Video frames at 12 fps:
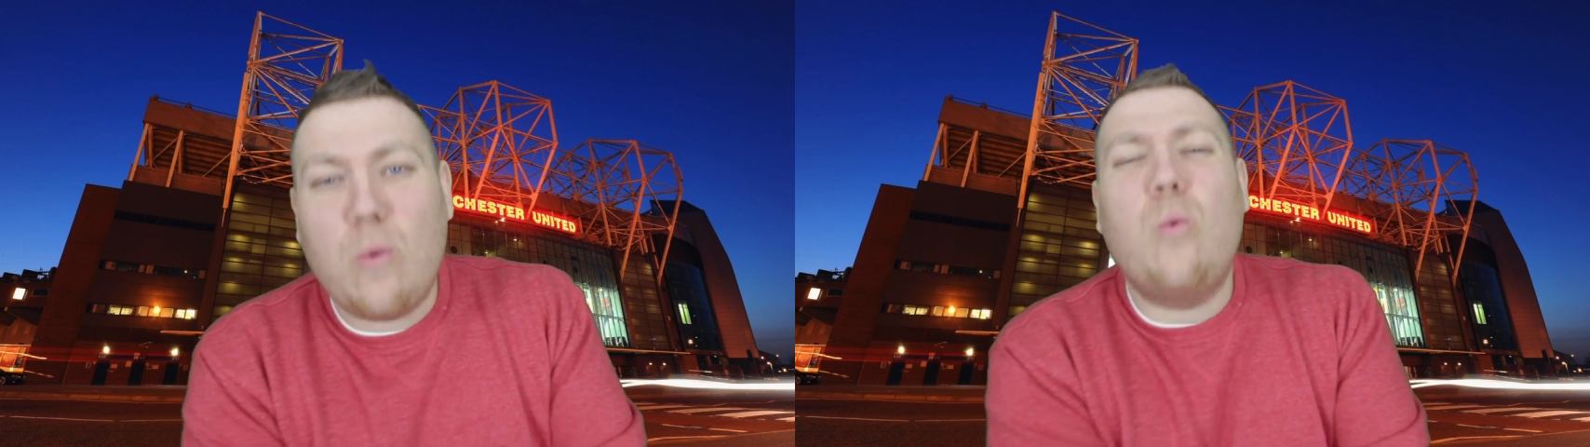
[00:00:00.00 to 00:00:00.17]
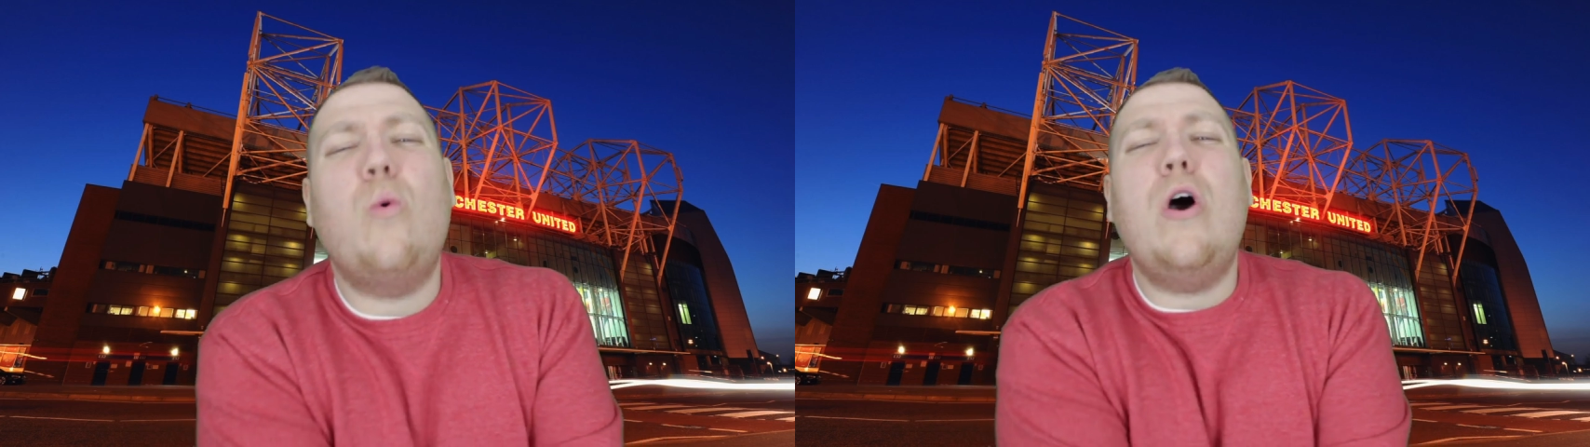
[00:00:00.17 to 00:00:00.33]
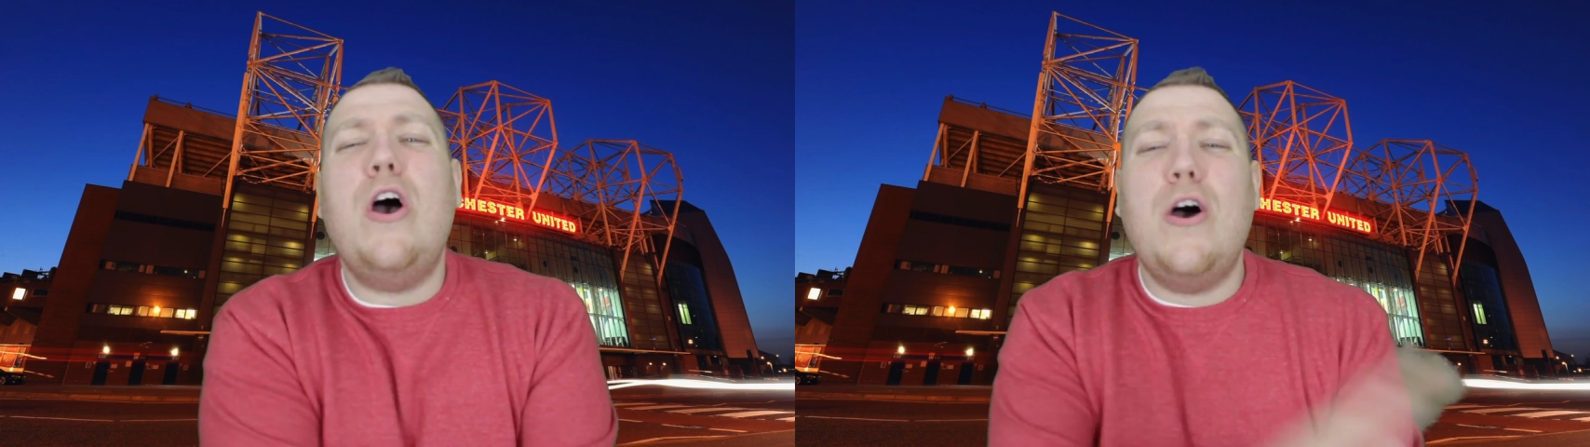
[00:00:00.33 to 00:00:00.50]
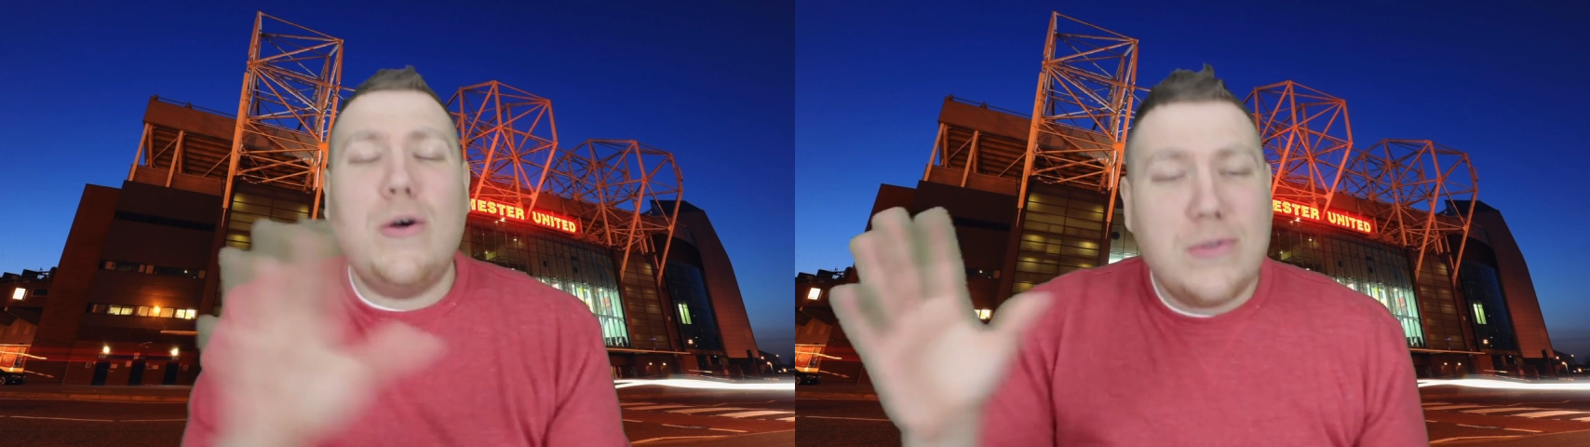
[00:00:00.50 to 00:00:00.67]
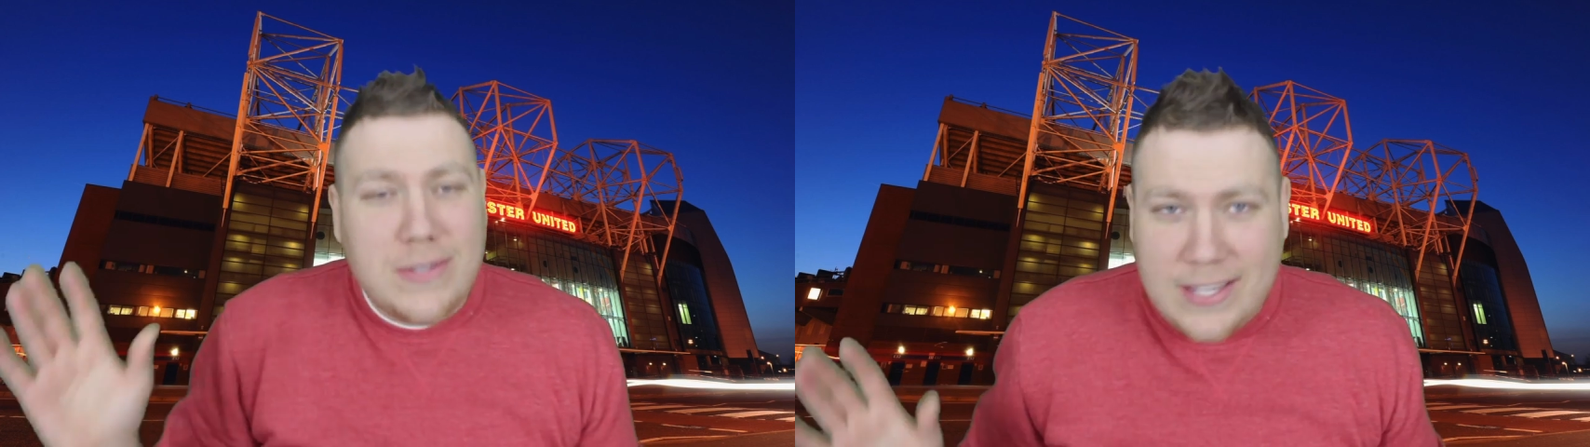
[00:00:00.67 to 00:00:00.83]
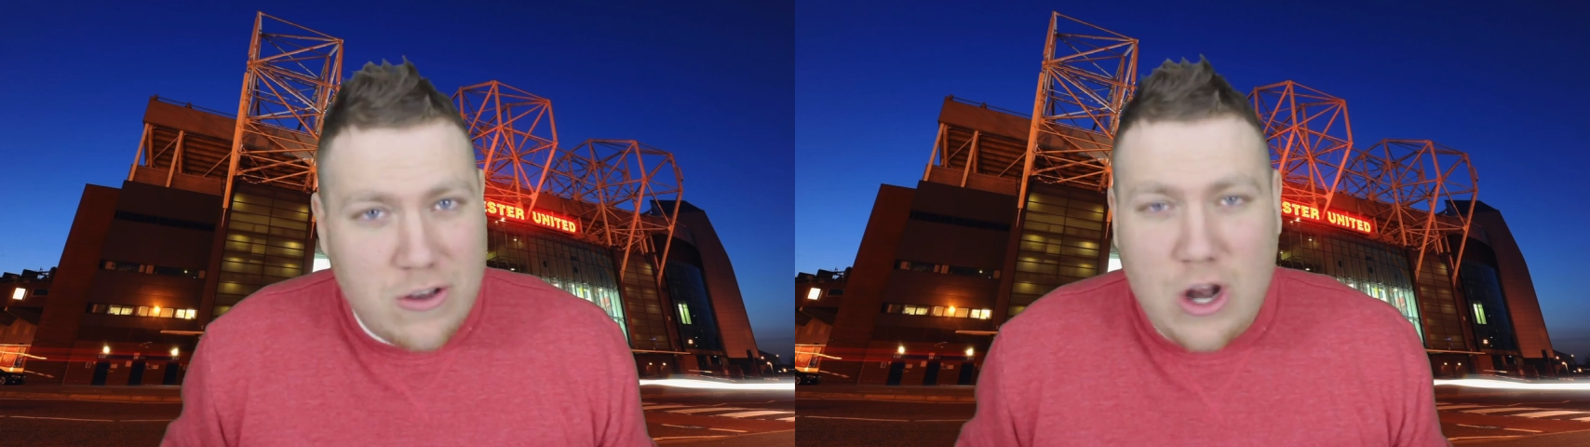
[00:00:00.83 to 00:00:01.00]

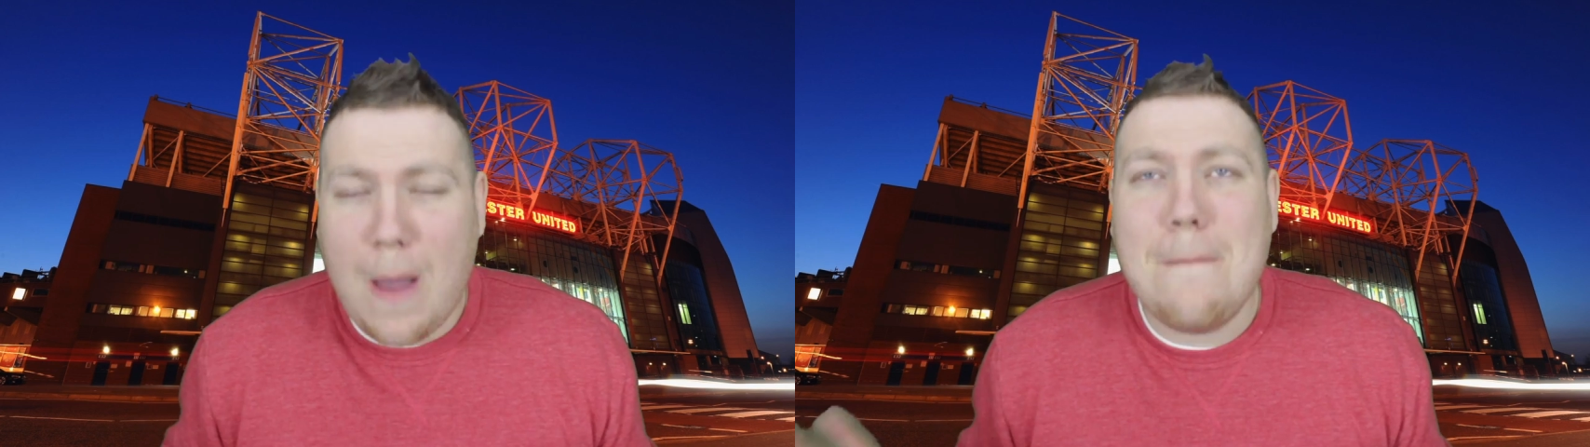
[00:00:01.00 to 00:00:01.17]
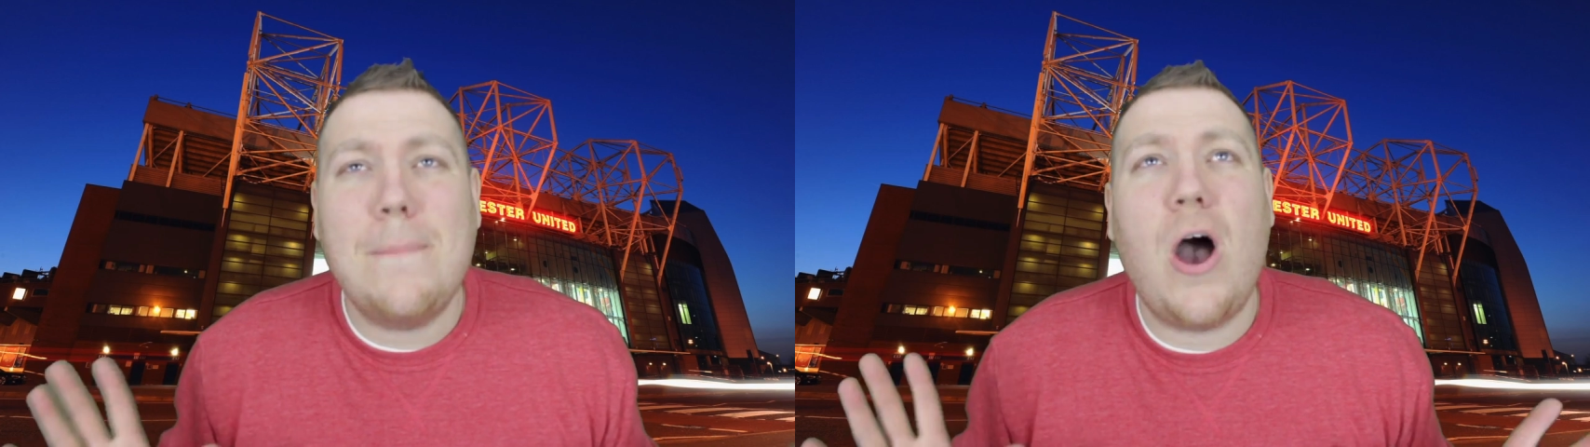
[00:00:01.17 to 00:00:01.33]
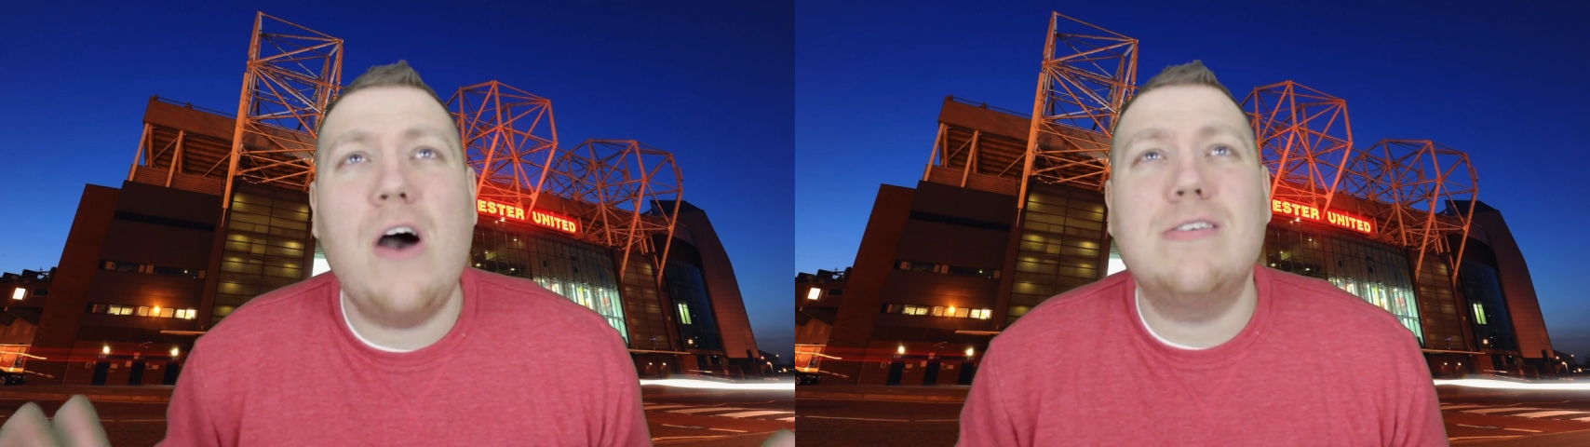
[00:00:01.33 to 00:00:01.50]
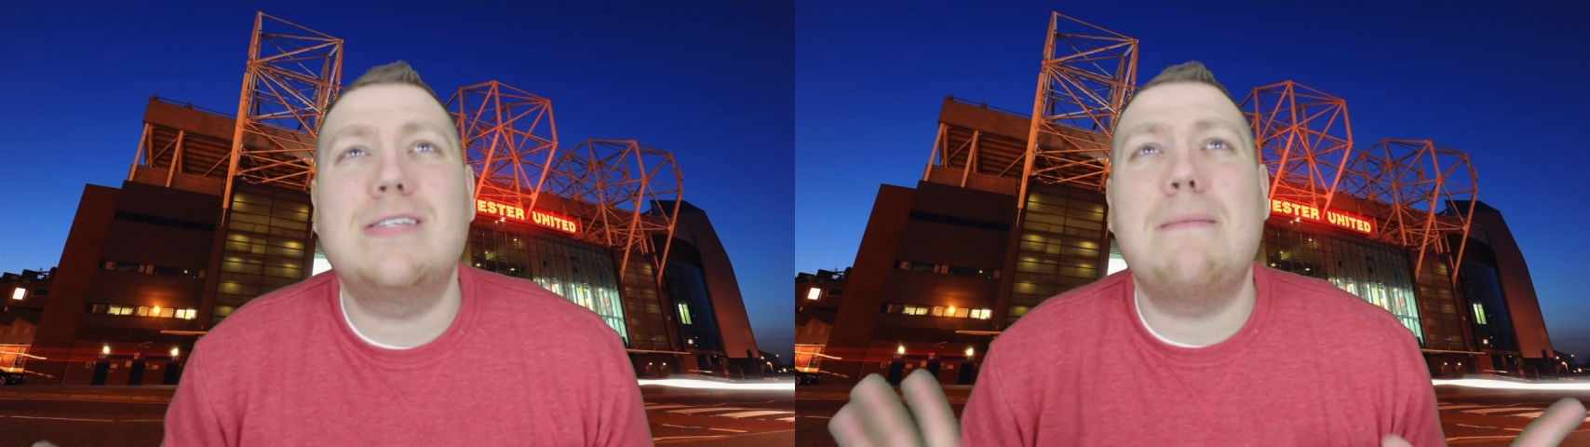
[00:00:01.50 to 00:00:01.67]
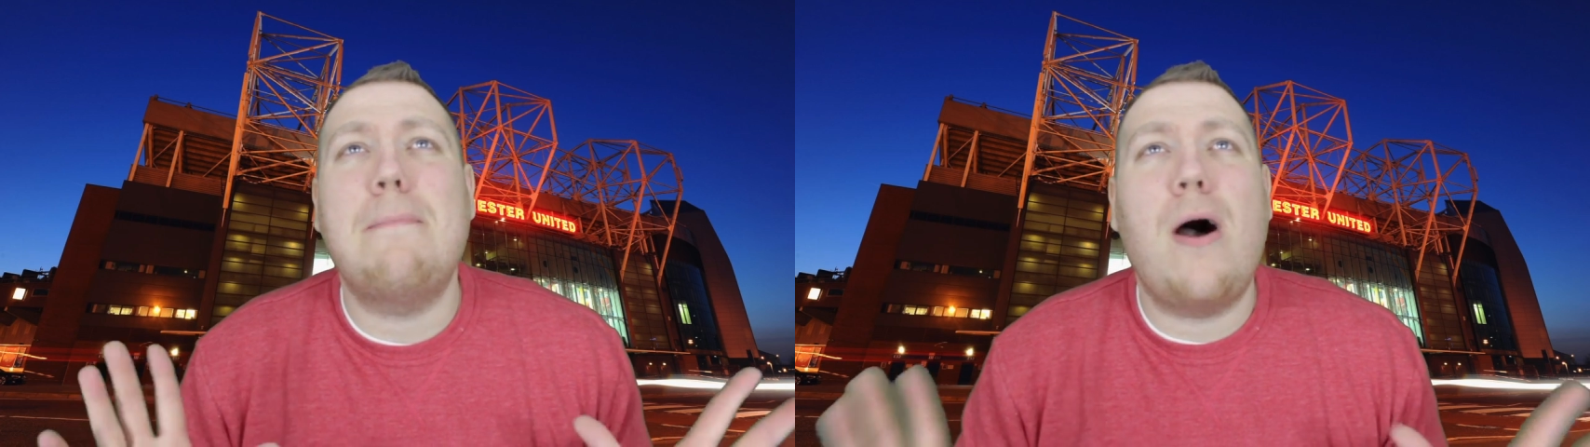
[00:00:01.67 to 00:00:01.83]
world, you know, miles and